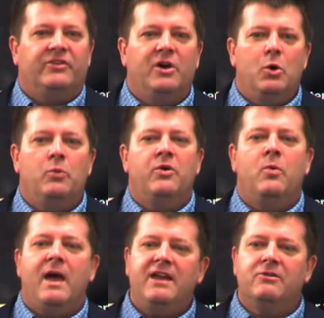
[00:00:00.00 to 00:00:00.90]
So the
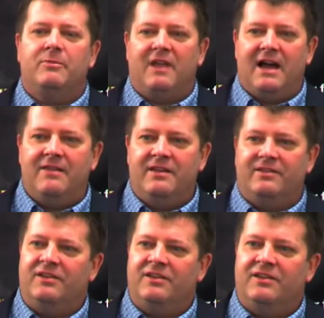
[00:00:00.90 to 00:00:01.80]
way to apply
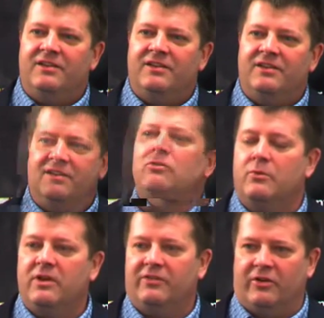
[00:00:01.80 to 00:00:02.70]
this is then you look at
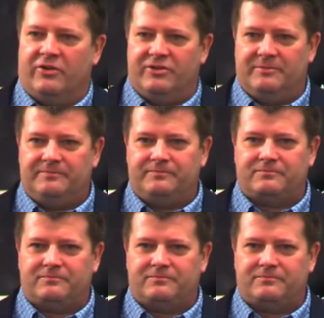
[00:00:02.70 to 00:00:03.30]
the research.